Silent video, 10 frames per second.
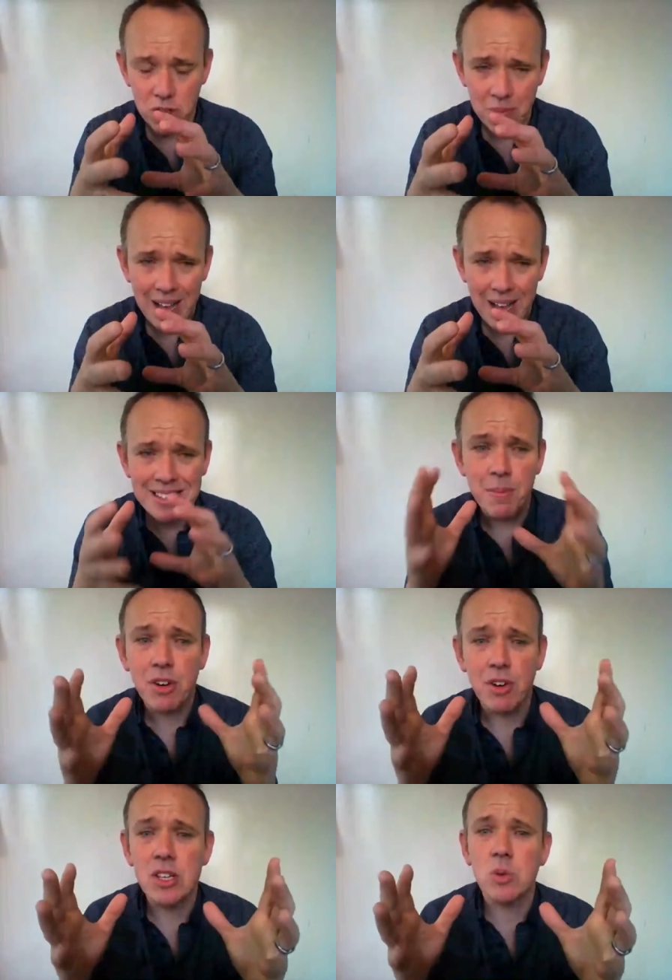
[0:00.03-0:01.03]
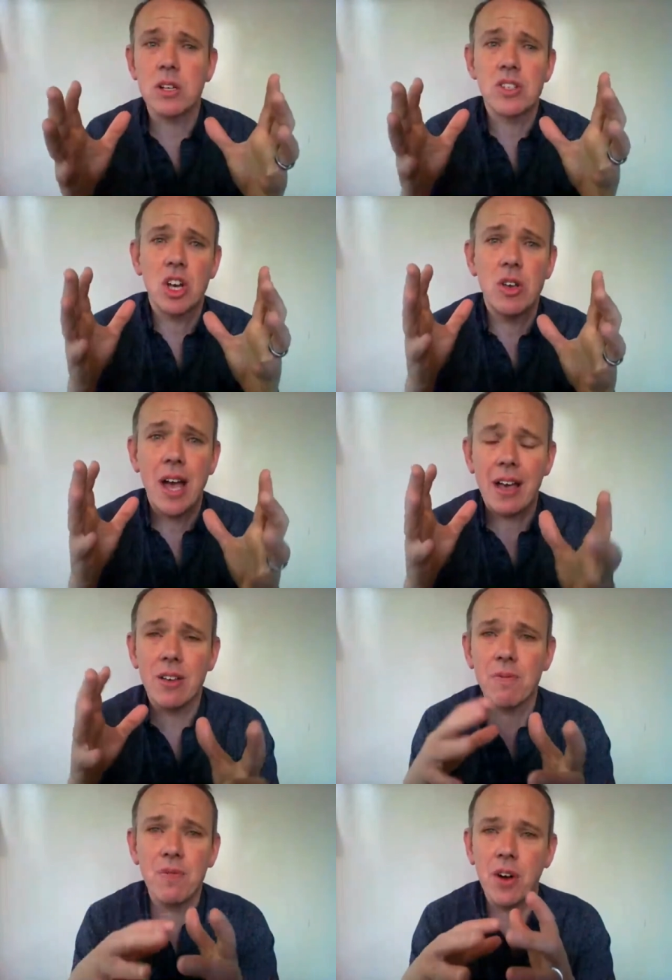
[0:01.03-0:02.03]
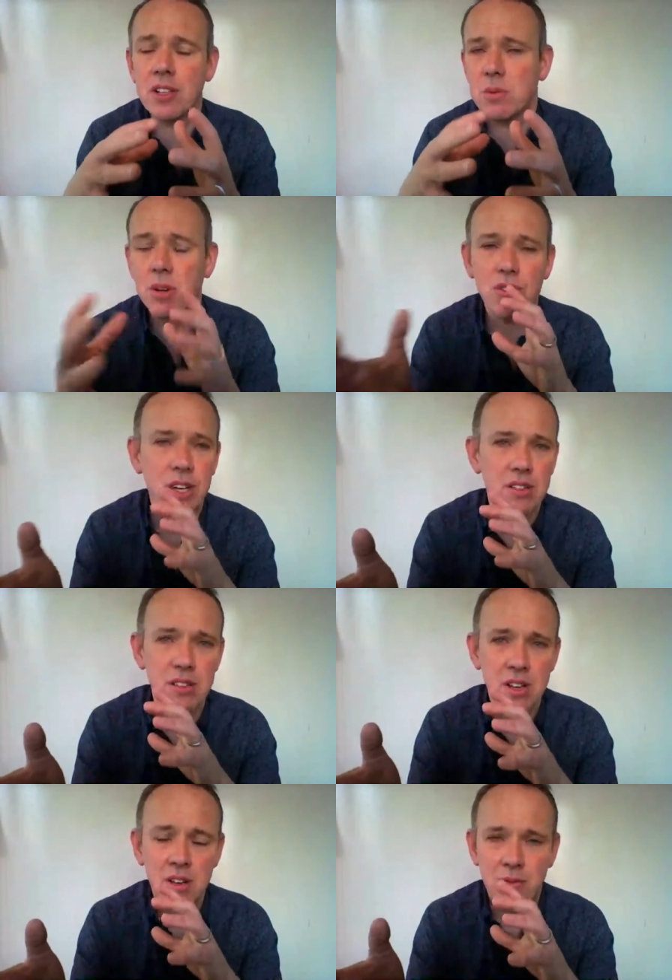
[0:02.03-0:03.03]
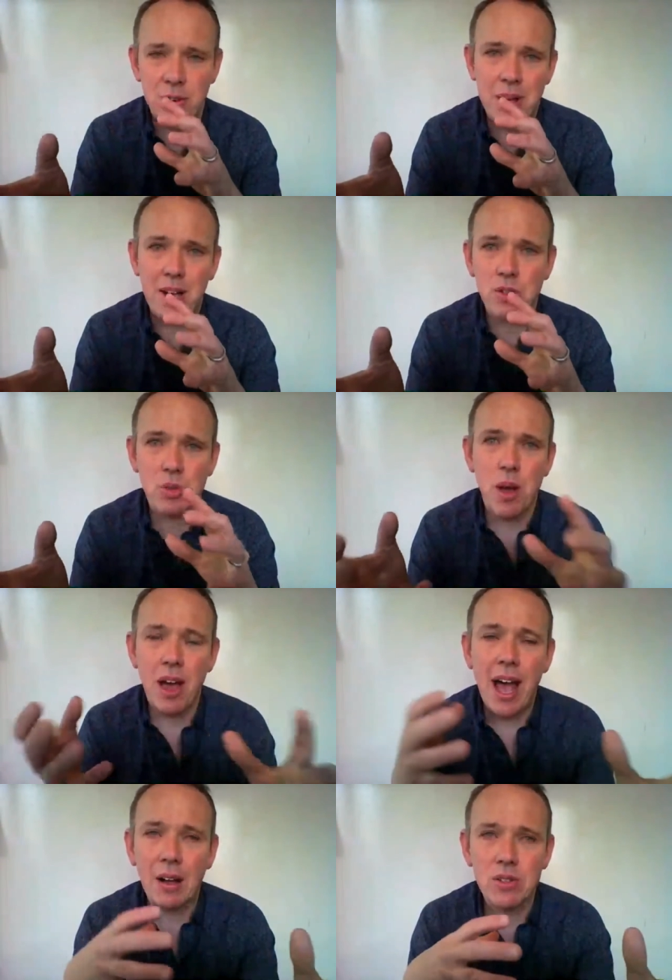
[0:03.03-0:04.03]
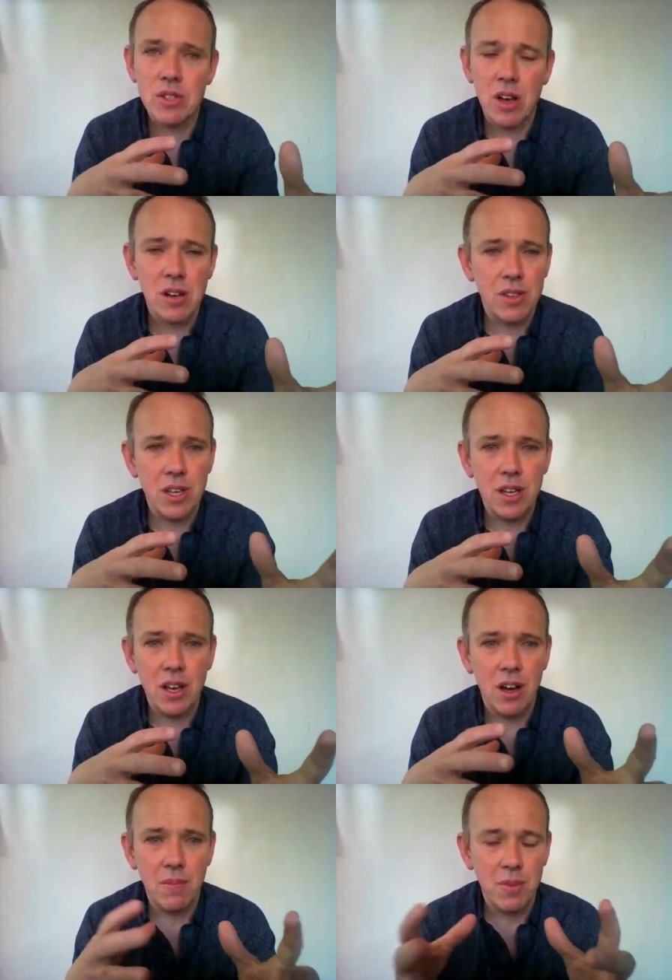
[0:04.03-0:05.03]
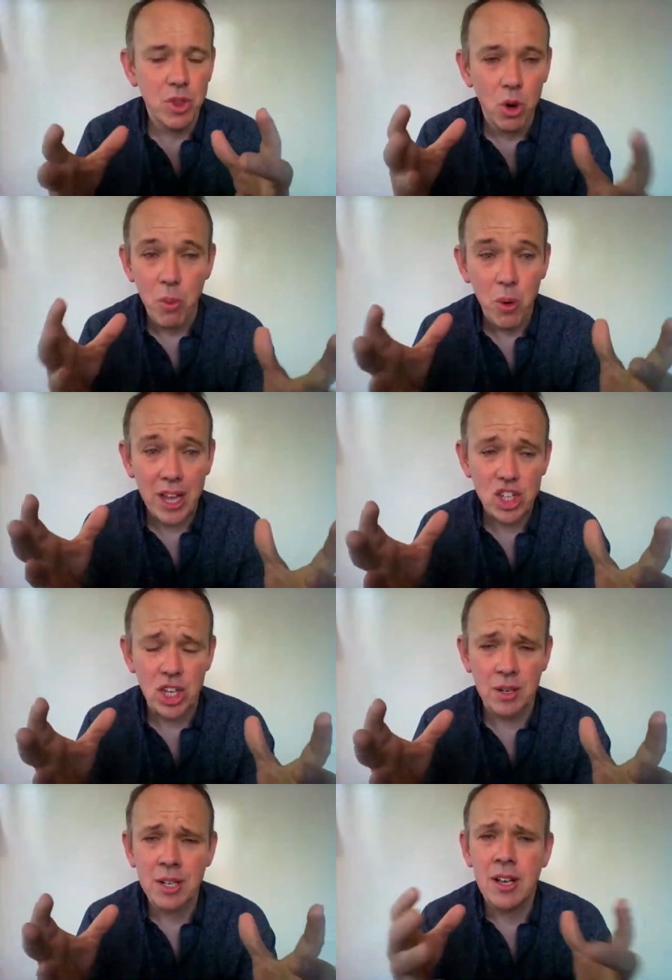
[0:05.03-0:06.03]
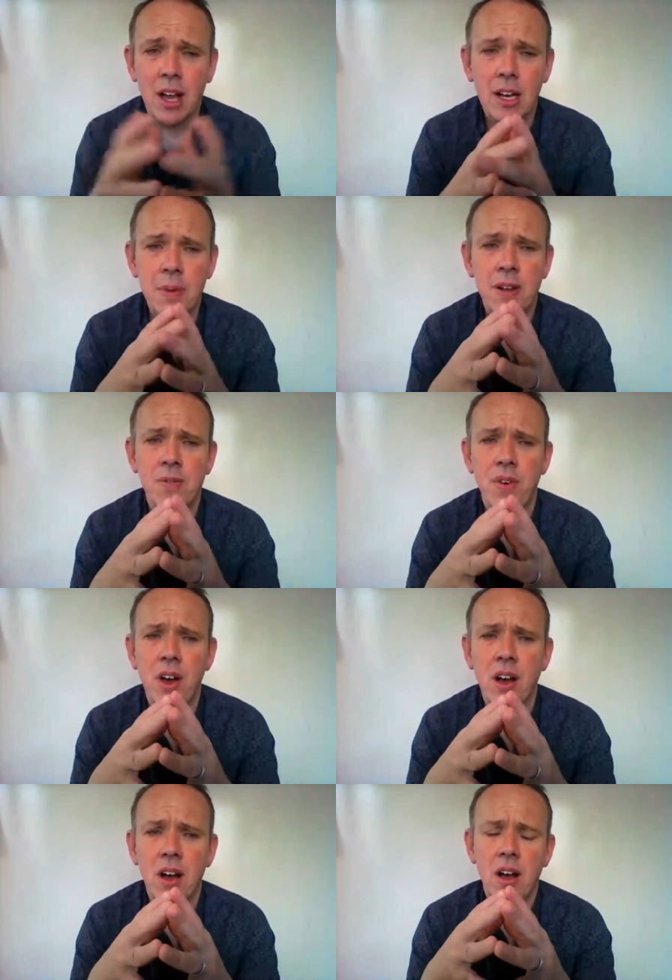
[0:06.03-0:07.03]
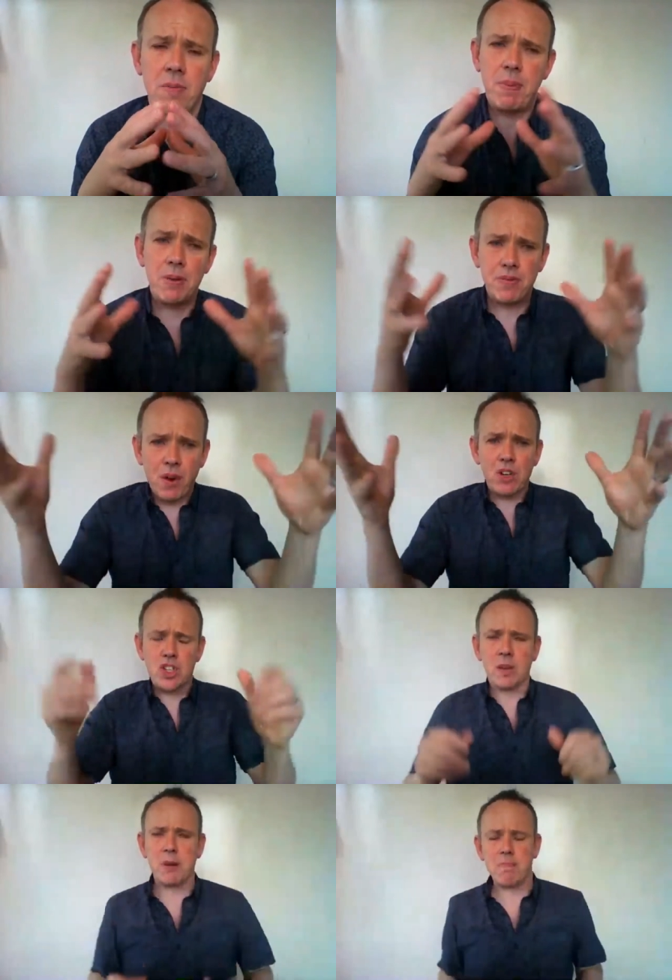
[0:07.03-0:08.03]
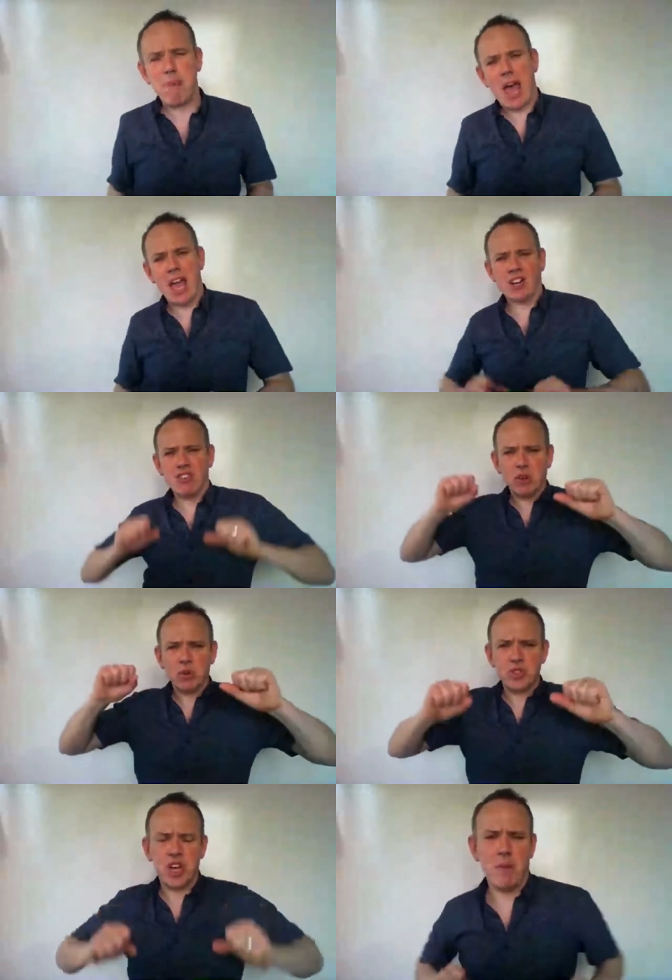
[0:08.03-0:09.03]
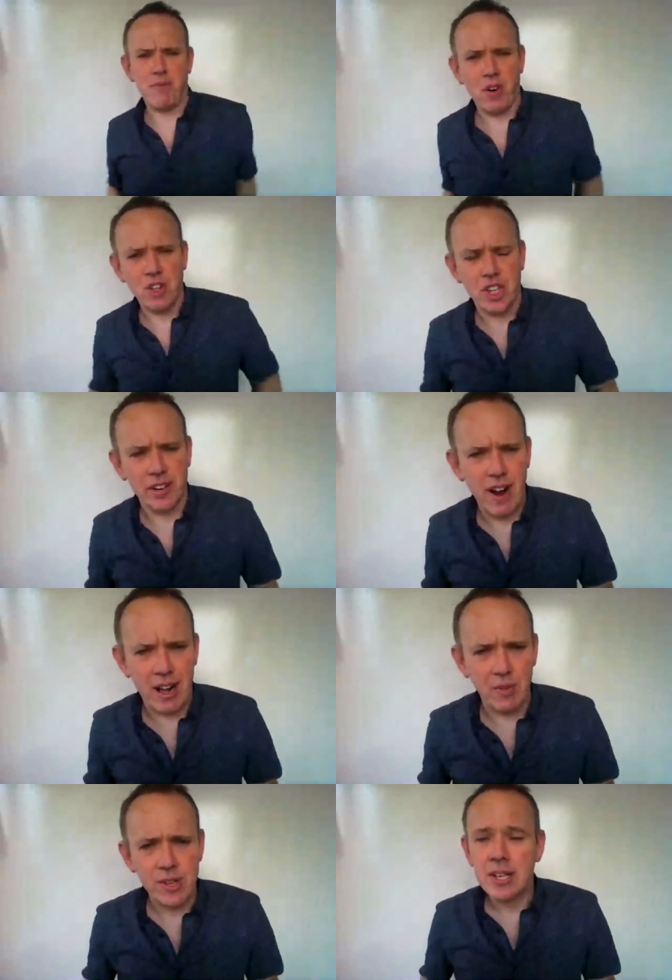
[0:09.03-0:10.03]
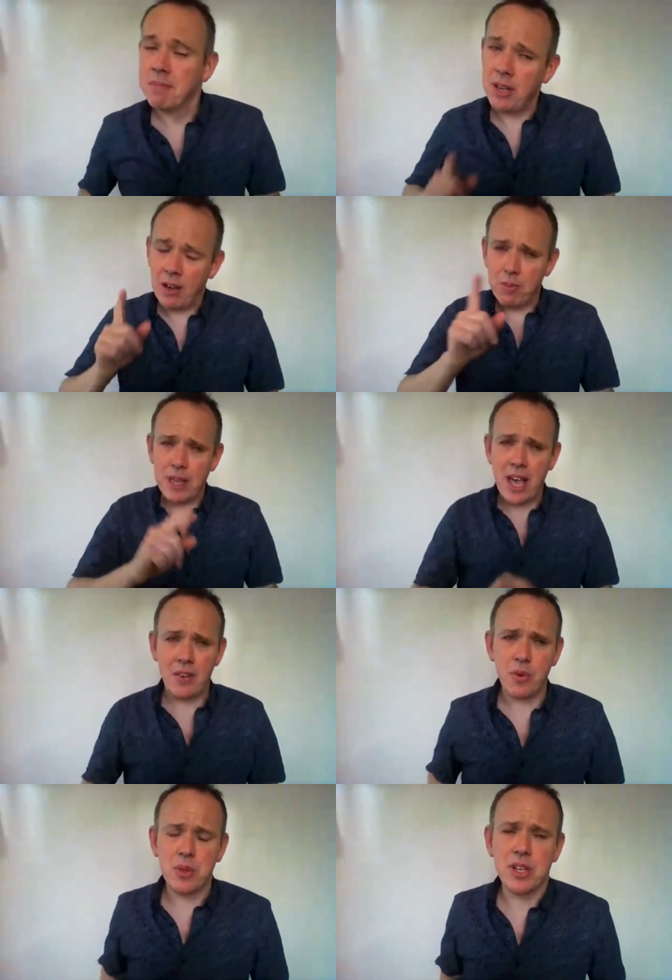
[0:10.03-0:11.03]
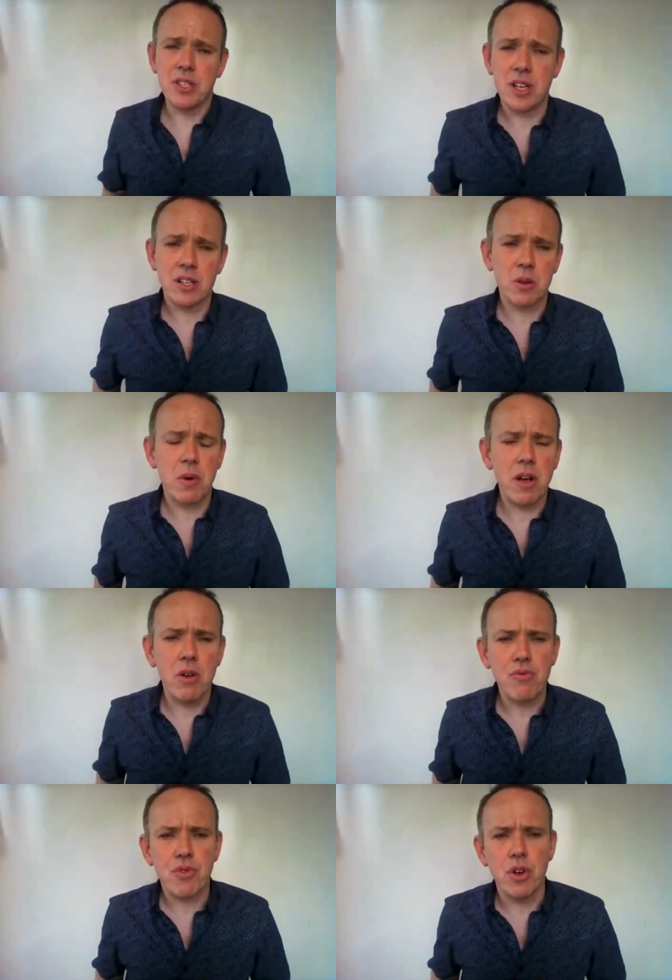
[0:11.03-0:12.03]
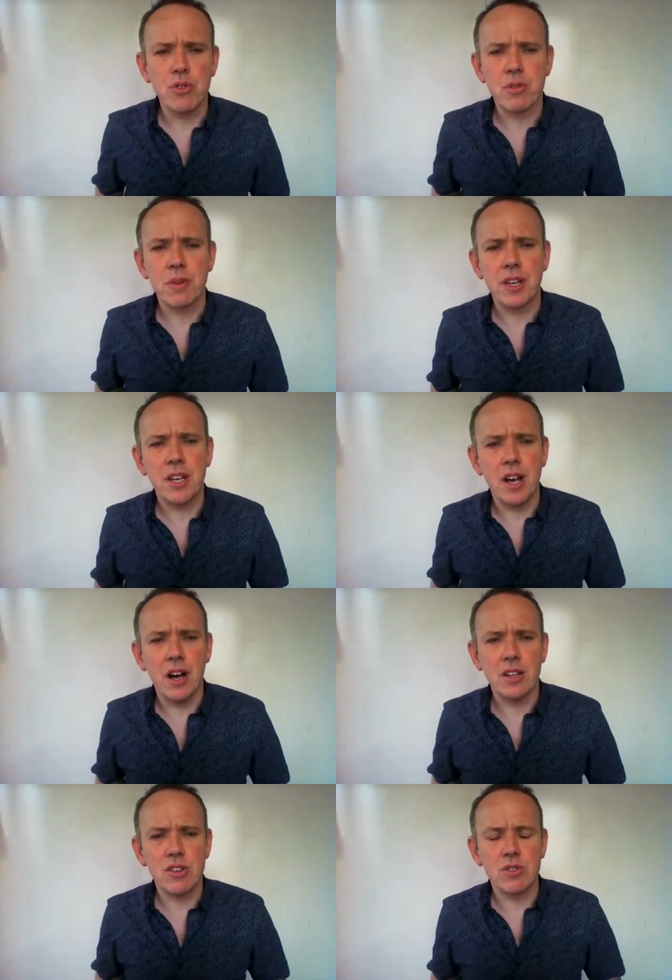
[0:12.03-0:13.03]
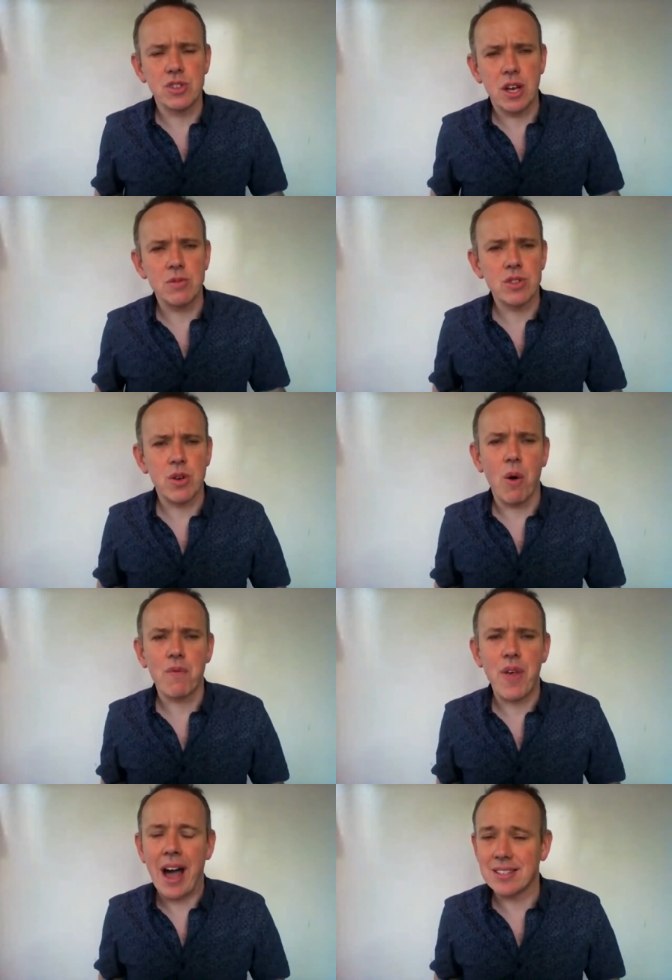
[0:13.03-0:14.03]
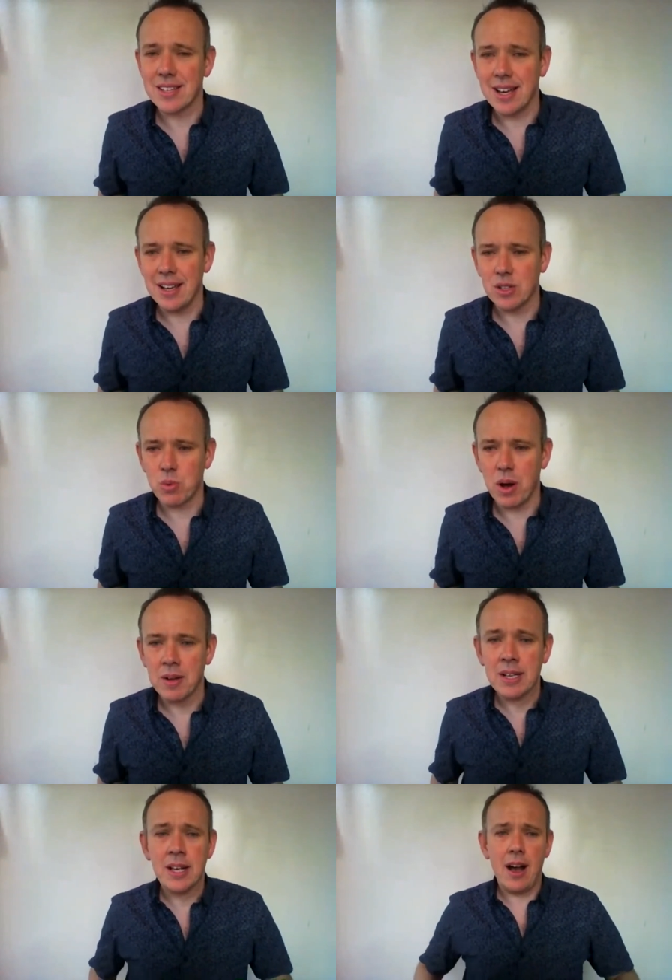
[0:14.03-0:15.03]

them, and some ingredients, we're going to show you how you can find some ingredients from elsewhere outside the normal kitchen. A little bit of foraging, a bit of Bear Grylls type foraging around, but you have to be careful with these things. So we'll go through some of the do's and don'ts of that today as well.